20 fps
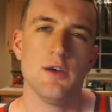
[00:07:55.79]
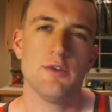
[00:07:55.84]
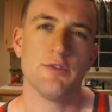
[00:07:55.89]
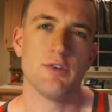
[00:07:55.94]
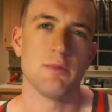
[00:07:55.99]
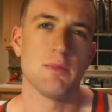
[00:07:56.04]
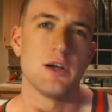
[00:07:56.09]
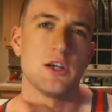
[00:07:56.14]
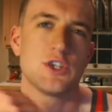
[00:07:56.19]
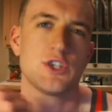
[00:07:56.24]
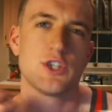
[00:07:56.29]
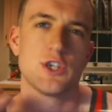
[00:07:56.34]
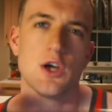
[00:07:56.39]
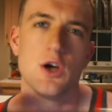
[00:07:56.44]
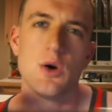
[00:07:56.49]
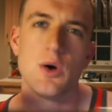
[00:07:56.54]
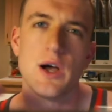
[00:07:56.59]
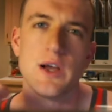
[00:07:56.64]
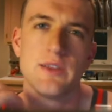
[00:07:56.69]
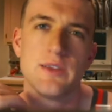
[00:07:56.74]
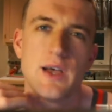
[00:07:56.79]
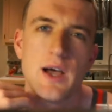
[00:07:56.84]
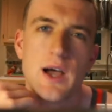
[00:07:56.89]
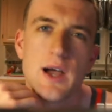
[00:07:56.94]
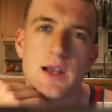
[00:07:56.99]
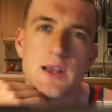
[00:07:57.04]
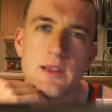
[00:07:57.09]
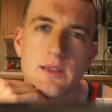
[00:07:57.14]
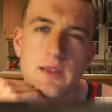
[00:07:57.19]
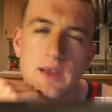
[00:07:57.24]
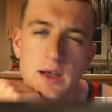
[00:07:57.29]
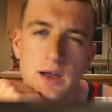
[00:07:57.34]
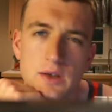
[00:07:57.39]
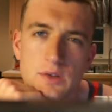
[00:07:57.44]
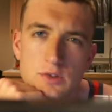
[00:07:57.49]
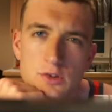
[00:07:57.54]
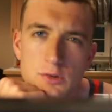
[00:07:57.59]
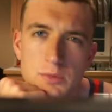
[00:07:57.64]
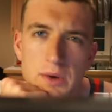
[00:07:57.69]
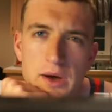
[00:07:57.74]
For my show, I dieted
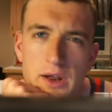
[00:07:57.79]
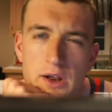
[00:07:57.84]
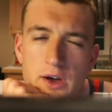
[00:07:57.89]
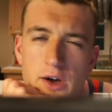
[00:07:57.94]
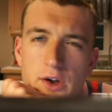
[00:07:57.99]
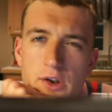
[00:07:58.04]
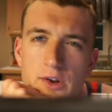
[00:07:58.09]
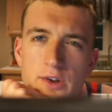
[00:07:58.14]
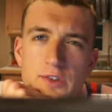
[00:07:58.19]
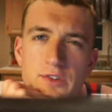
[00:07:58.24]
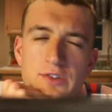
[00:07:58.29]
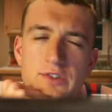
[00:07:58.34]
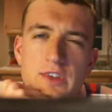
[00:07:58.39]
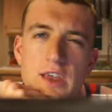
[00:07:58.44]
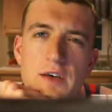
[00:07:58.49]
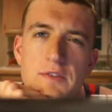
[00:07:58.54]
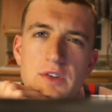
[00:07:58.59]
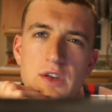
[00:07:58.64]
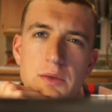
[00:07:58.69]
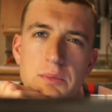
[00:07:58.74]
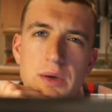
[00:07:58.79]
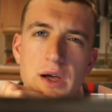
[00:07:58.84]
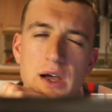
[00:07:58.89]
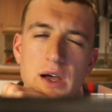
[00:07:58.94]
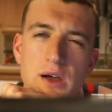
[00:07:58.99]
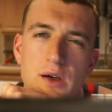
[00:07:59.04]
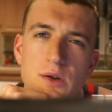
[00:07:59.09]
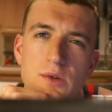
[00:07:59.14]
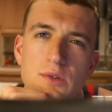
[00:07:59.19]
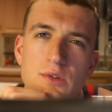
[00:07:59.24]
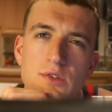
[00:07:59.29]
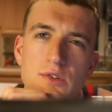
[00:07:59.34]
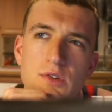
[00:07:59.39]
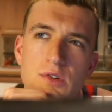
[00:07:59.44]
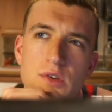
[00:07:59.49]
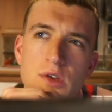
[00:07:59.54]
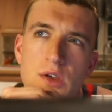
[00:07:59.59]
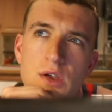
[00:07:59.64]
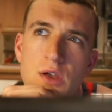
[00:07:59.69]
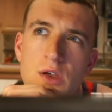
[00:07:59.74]
down to about 170
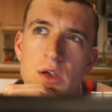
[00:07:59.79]
pounds.